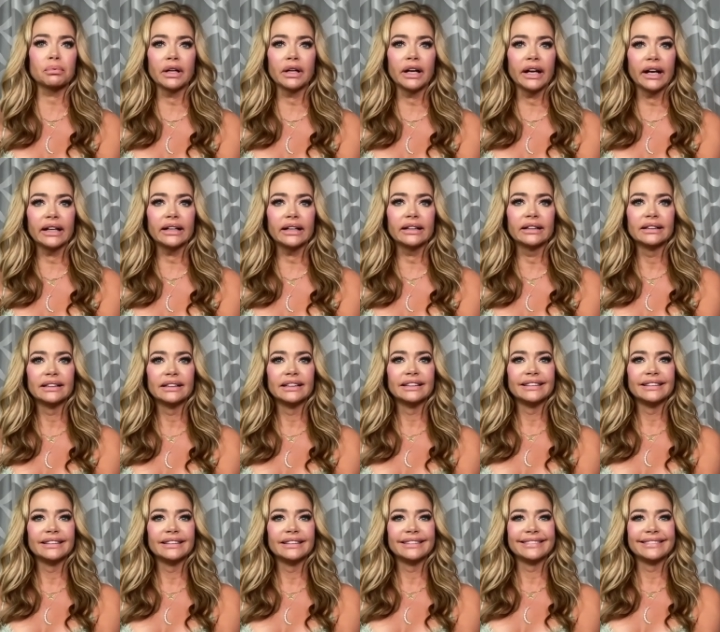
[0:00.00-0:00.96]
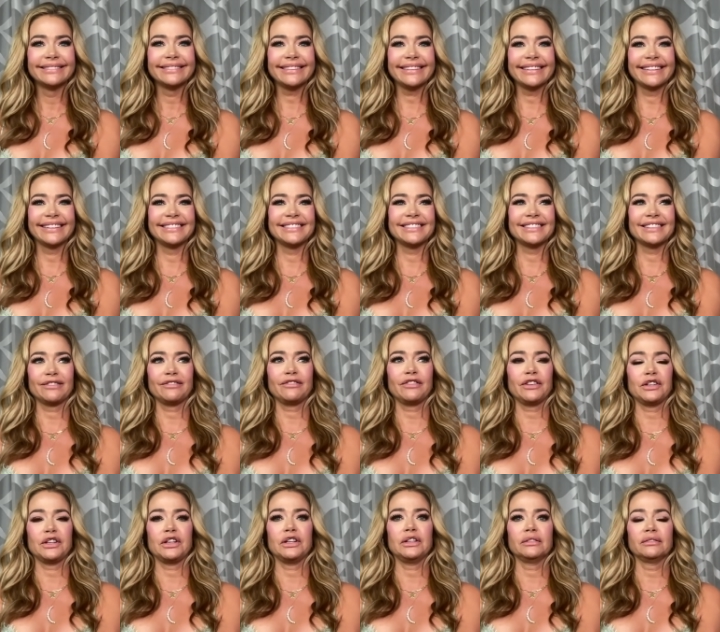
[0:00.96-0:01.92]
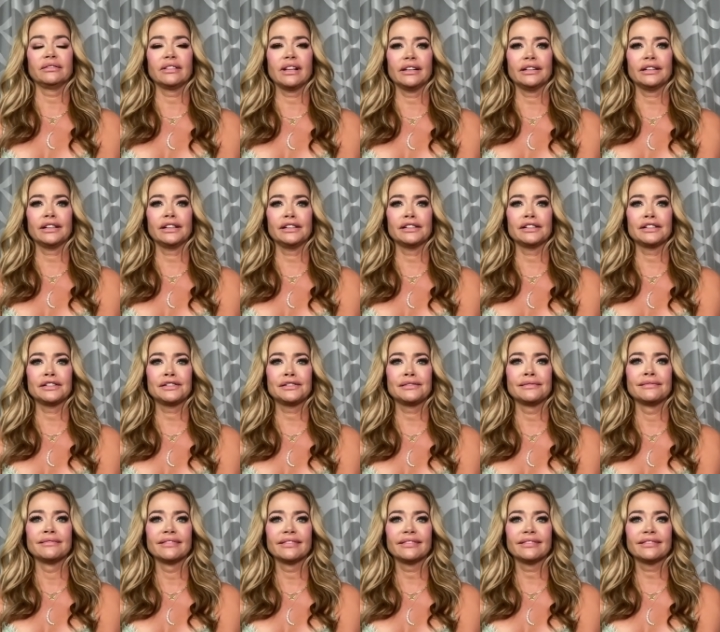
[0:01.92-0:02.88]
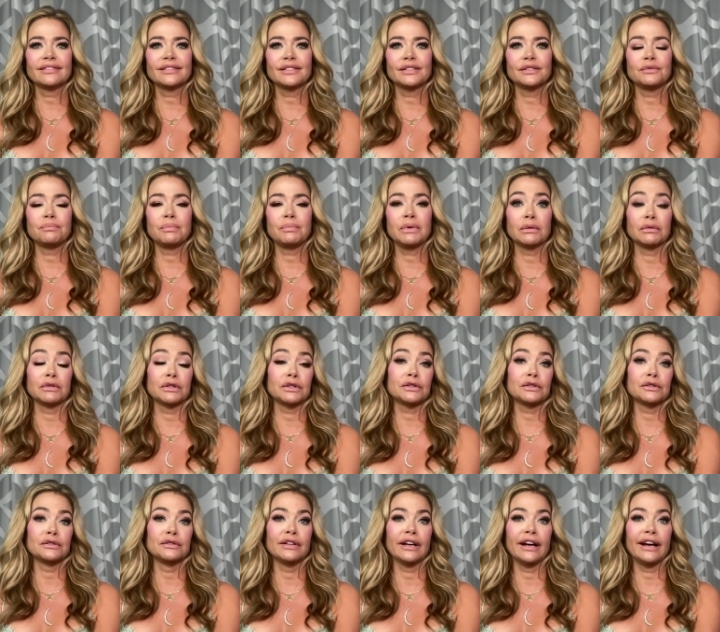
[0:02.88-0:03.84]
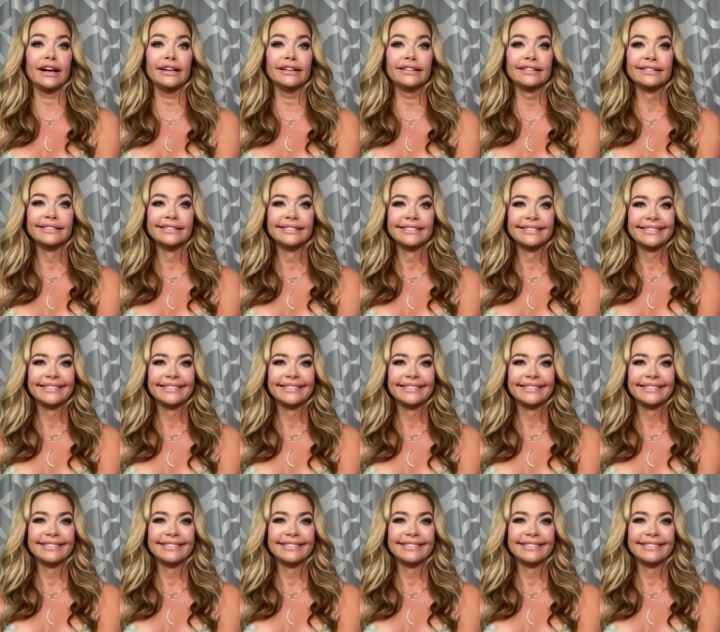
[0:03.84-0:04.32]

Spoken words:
play, and very lucky to be able to do that.